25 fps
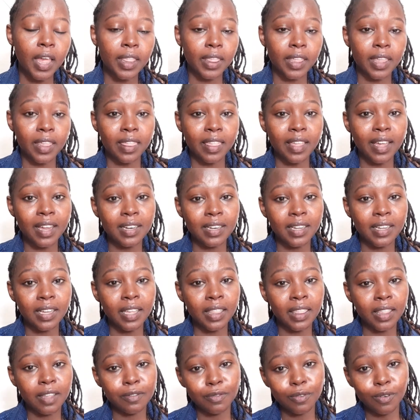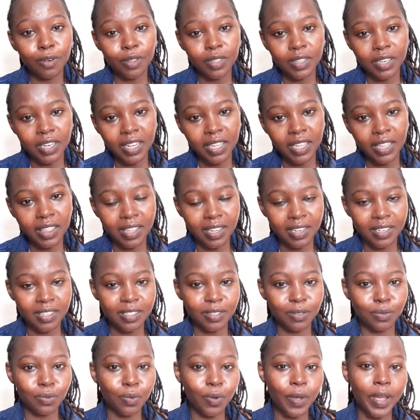The third day and the fourth day, that
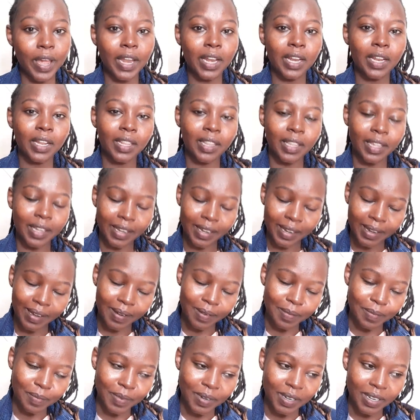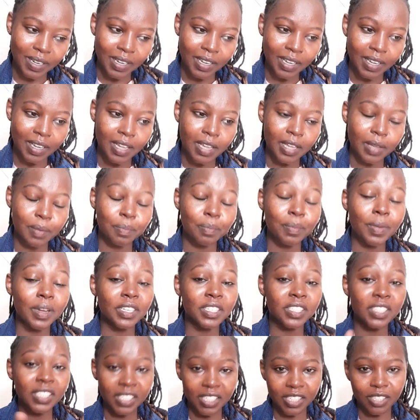is when they come. But
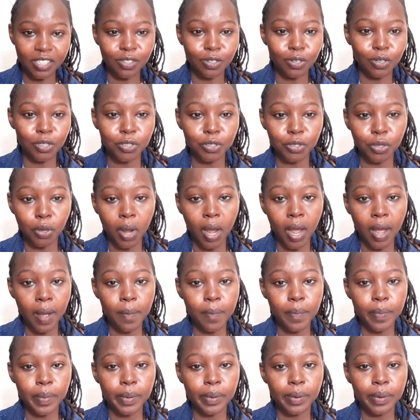she did not show up.